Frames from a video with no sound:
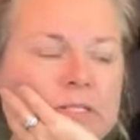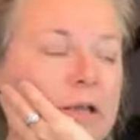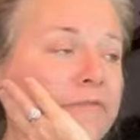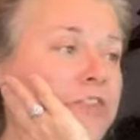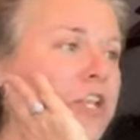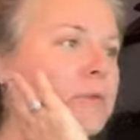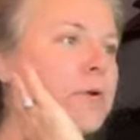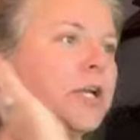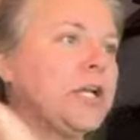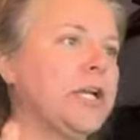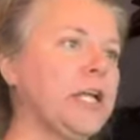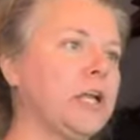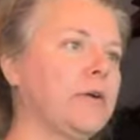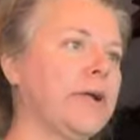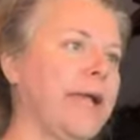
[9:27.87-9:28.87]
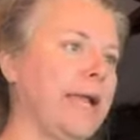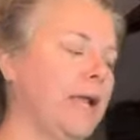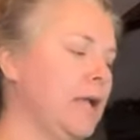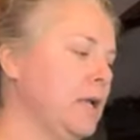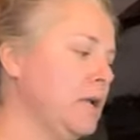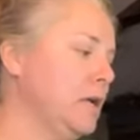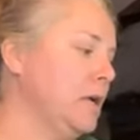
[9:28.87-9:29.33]
So I'm feeling pretty good. Okay,
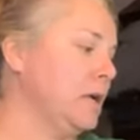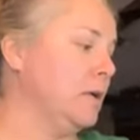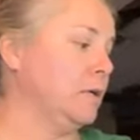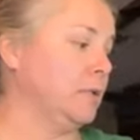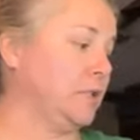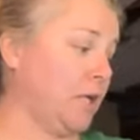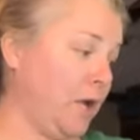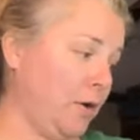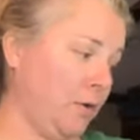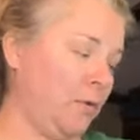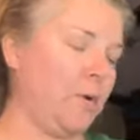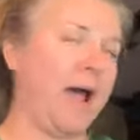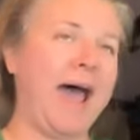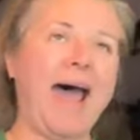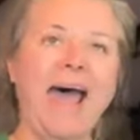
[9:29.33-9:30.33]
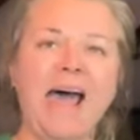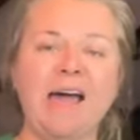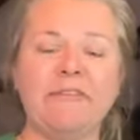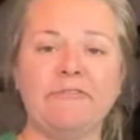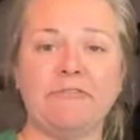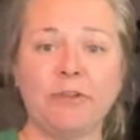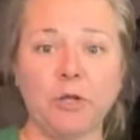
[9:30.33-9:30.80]
so I
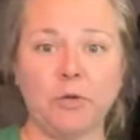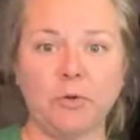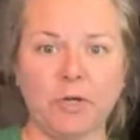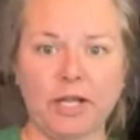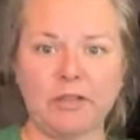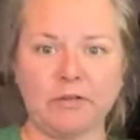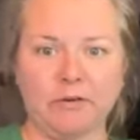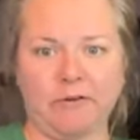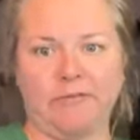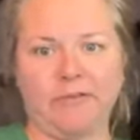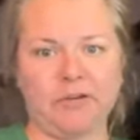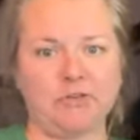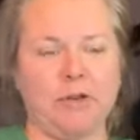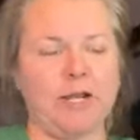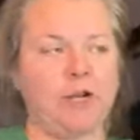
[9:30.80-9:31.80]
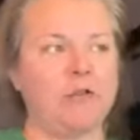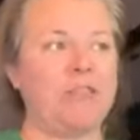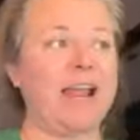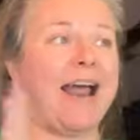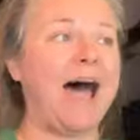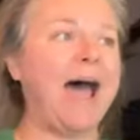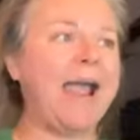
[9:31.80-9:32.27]
have food in the refrigerator
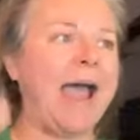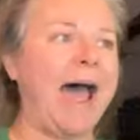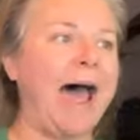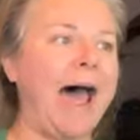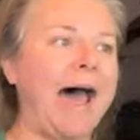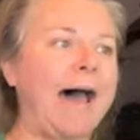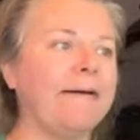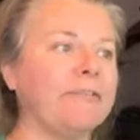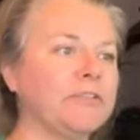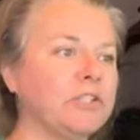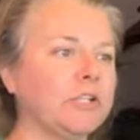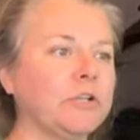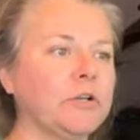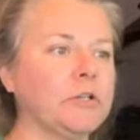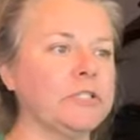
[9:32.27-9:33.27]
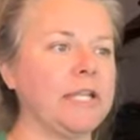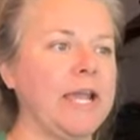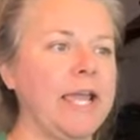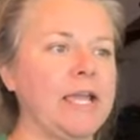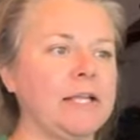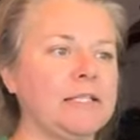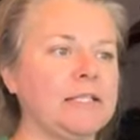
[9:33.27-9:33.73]
that I have to cook
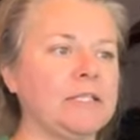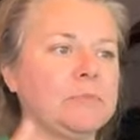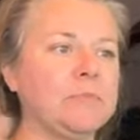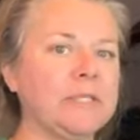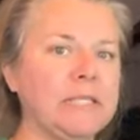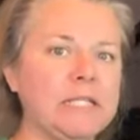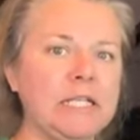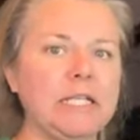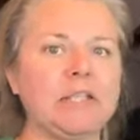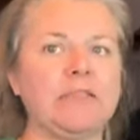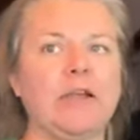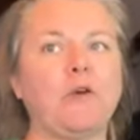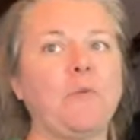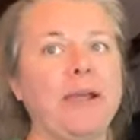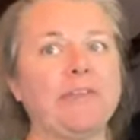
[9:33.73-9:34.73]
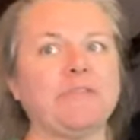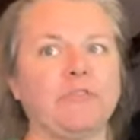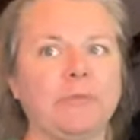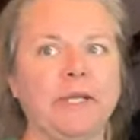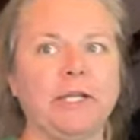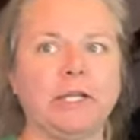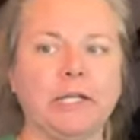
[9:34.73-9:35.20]
today because it's been sitting in there waiting
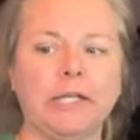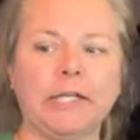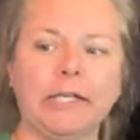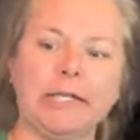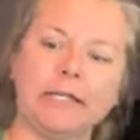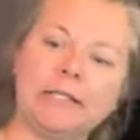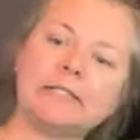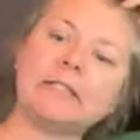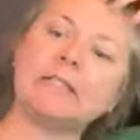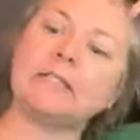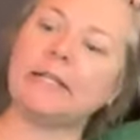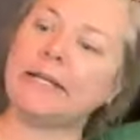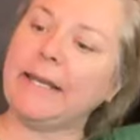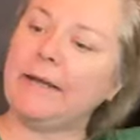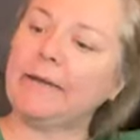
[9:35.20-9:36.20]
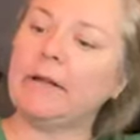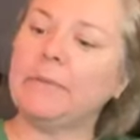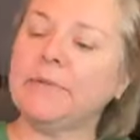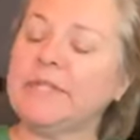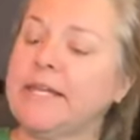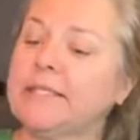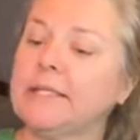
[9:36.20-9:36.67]
for me to cook it because I took it out a
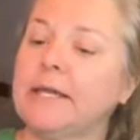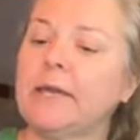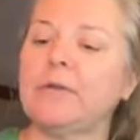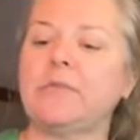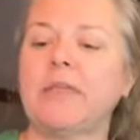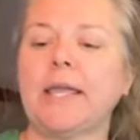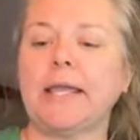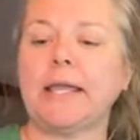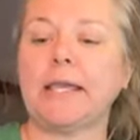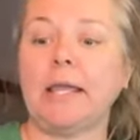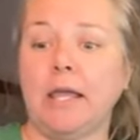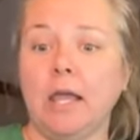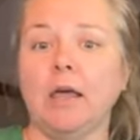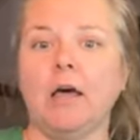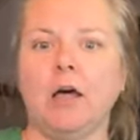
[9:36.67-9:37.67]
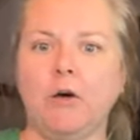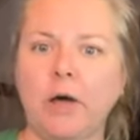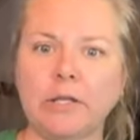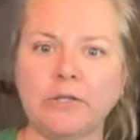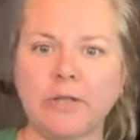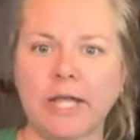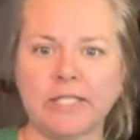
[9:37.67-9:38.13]
couple days ago thinking, oh,
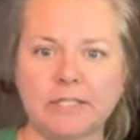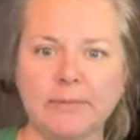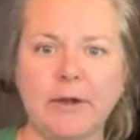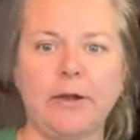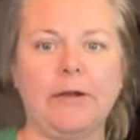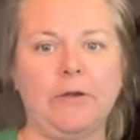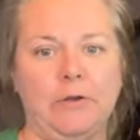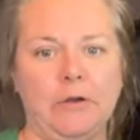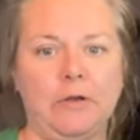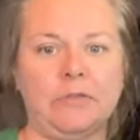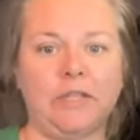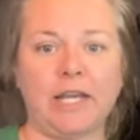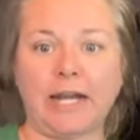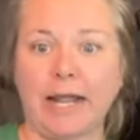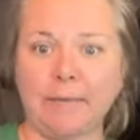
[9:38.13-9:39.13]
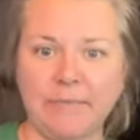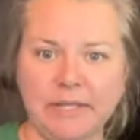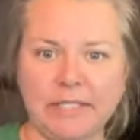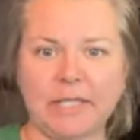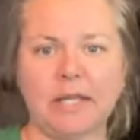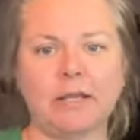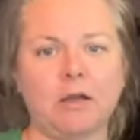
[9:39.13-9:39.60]
I'll do that tomorrow. Oh, and then I got
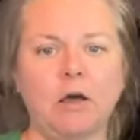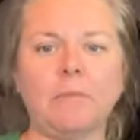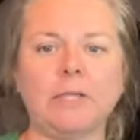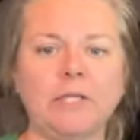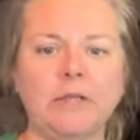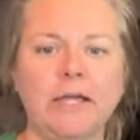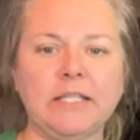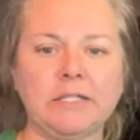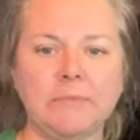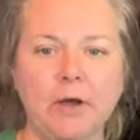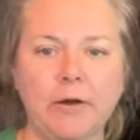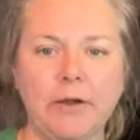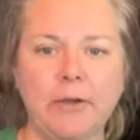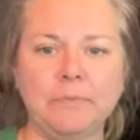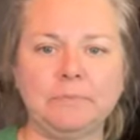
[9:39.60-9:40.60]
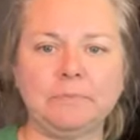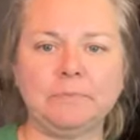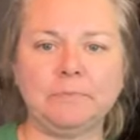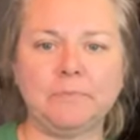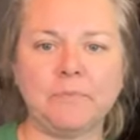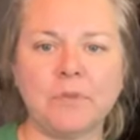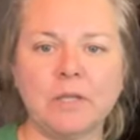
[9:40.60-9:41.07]
busy and I'm going to do that tomorrow.
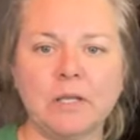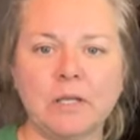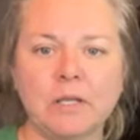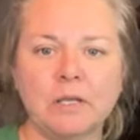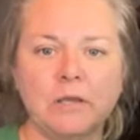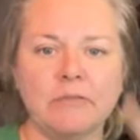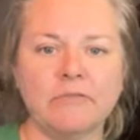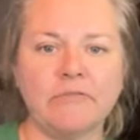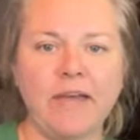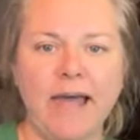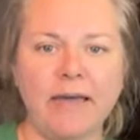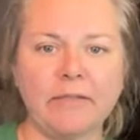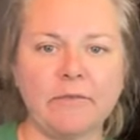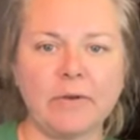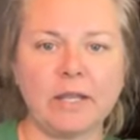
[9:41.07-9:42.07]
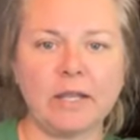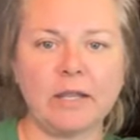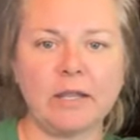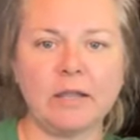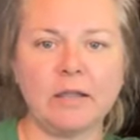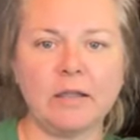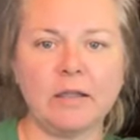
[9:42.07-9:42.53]

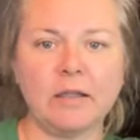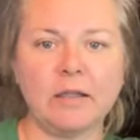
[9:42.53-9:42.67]
Valerie...